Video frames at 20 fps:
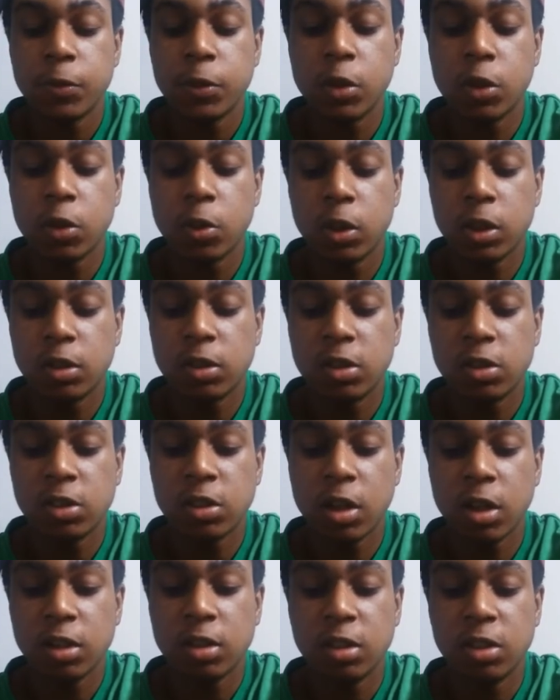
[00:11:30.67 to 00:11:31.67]
you're going to
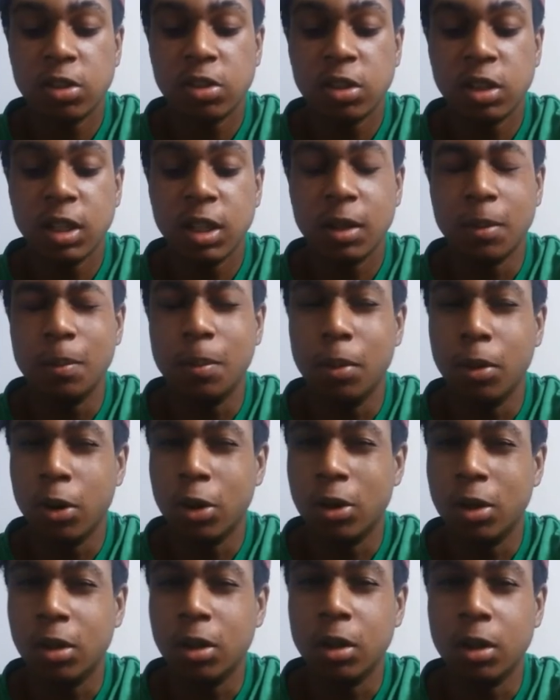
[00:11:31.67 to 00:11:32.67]
start to see it
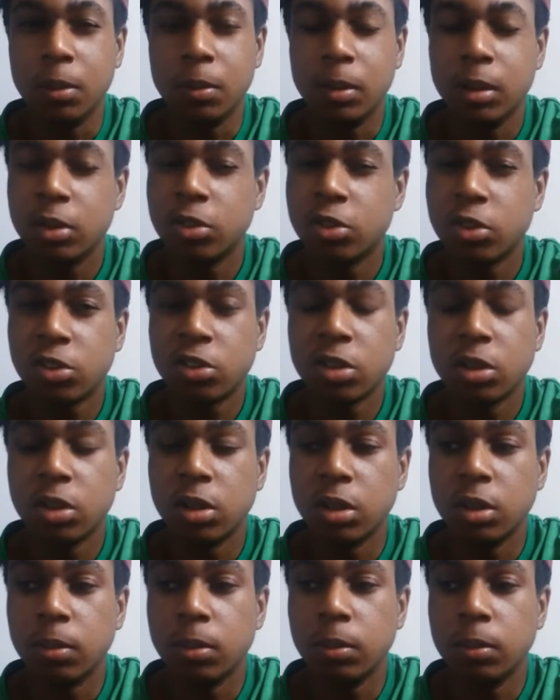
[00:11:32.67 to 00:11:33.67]
burn a little bit, just a
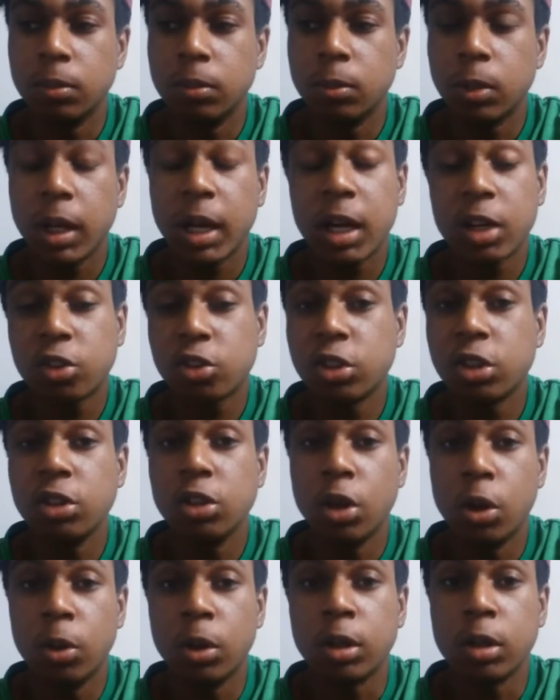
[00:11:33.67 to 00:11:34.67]
little. Well,
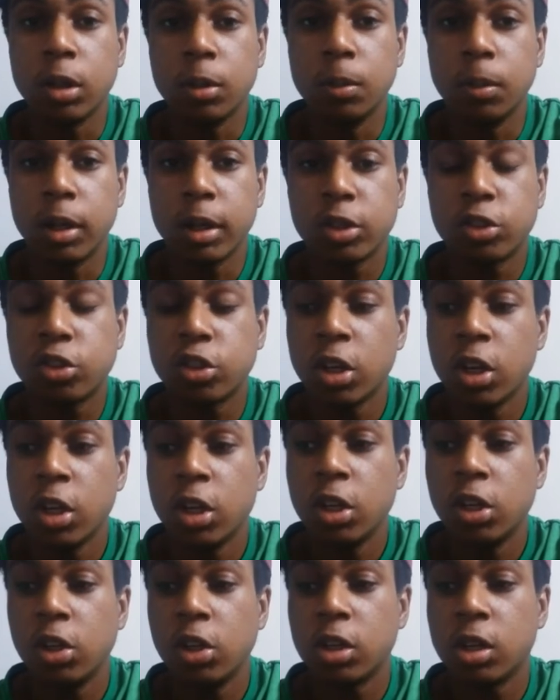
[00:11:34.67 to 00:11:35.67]
actually, no, a good much.
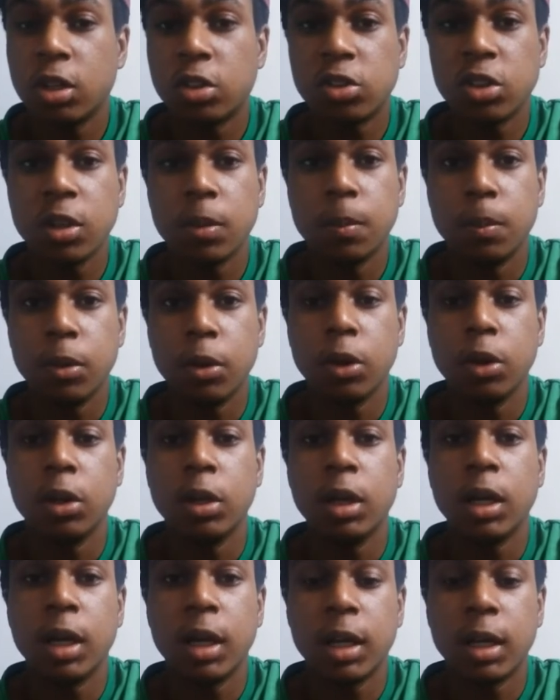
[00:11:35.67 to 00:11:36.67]
You're going to see it
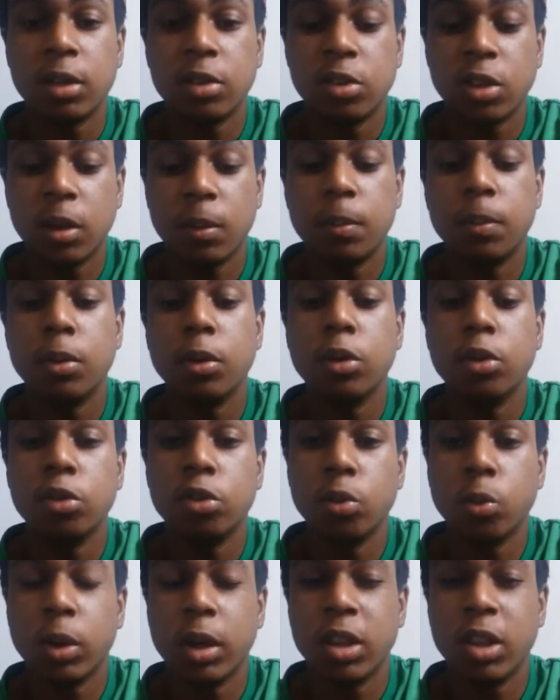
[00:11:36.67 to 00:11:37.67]
burn, and as that
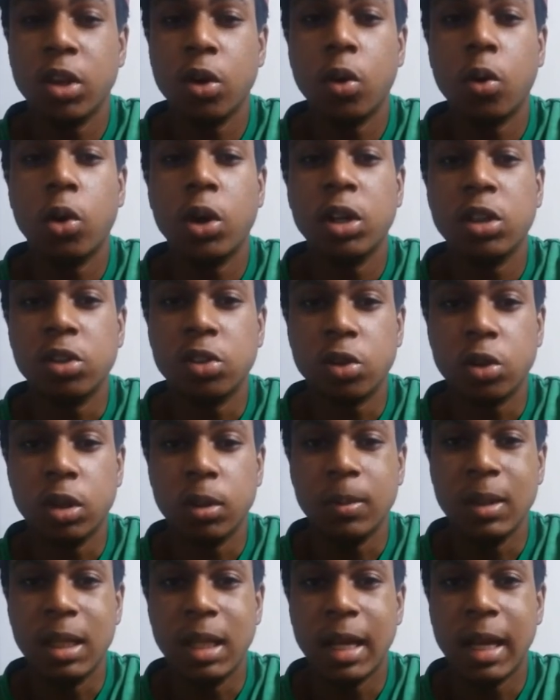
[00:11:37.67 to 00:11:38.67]
burns away, the oil is
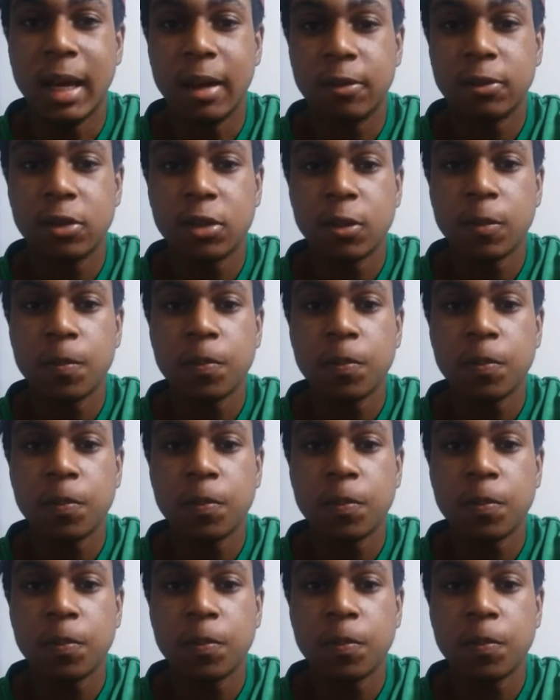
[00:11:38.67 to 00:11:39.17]
going to be left.